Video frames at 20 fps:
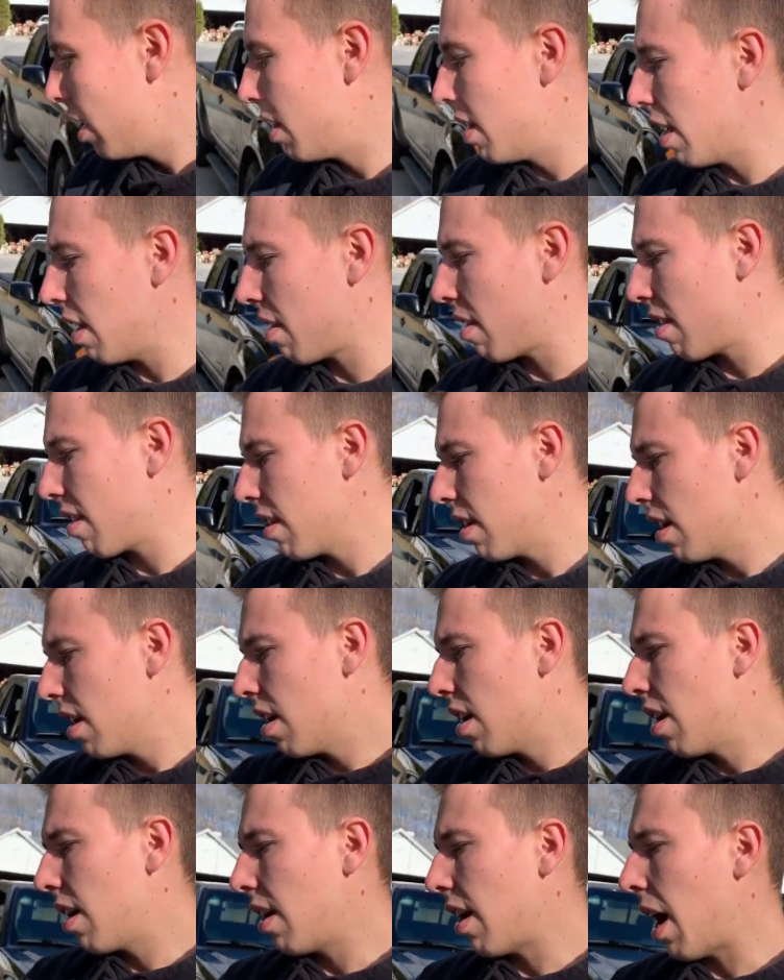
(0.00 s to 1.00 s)
this,
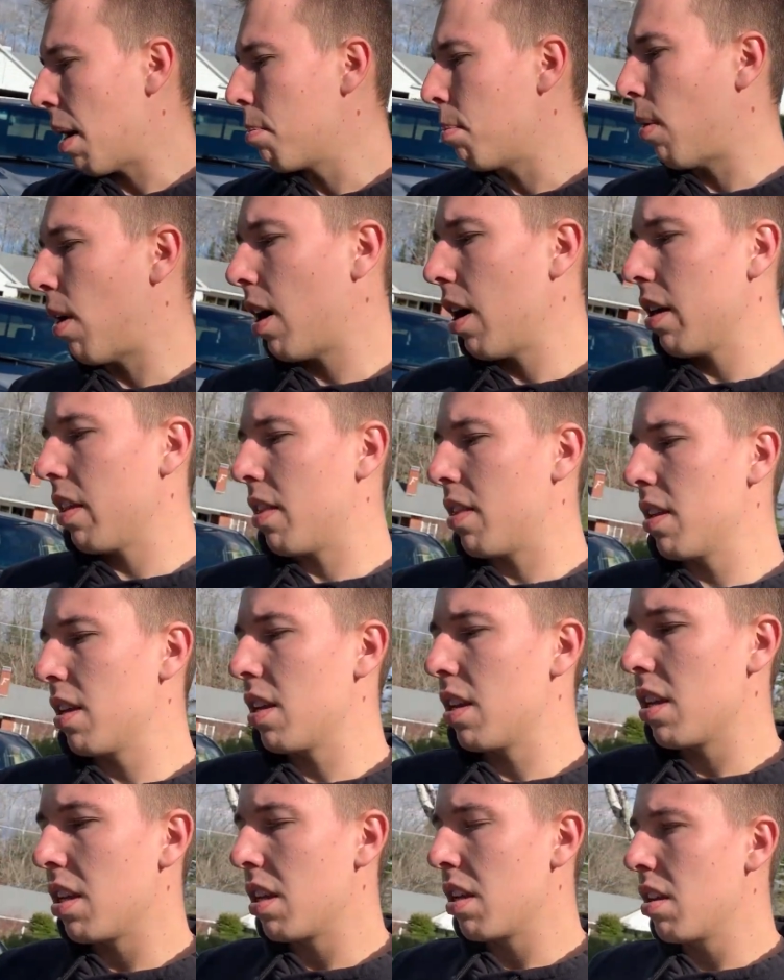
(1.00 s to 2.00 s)
I bought
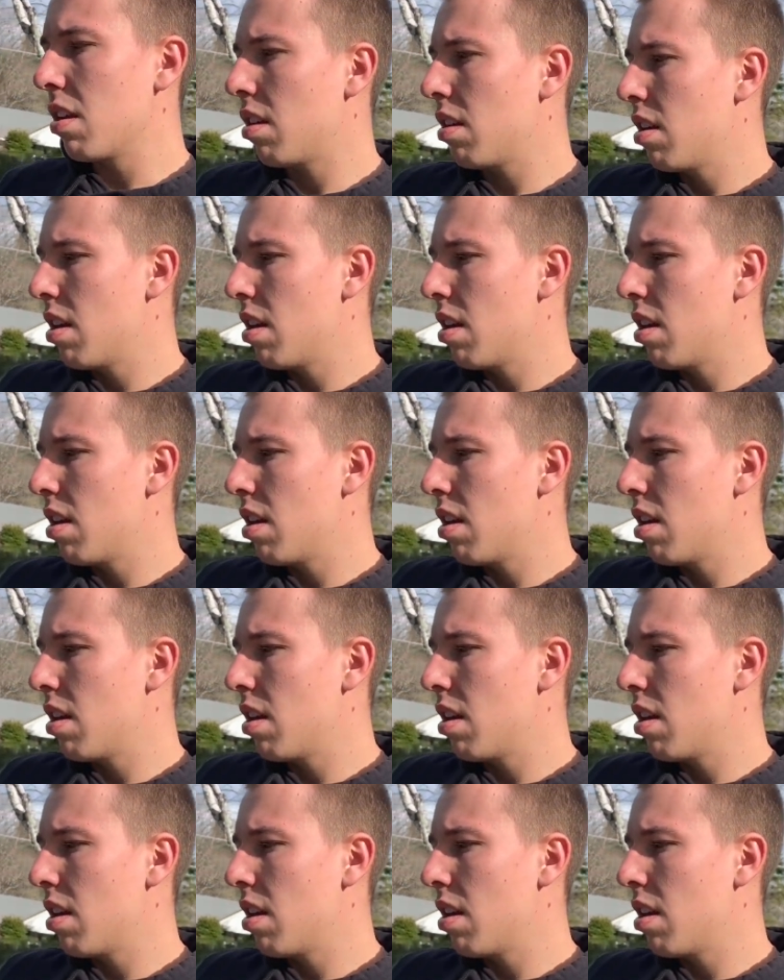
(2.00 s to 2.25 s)
the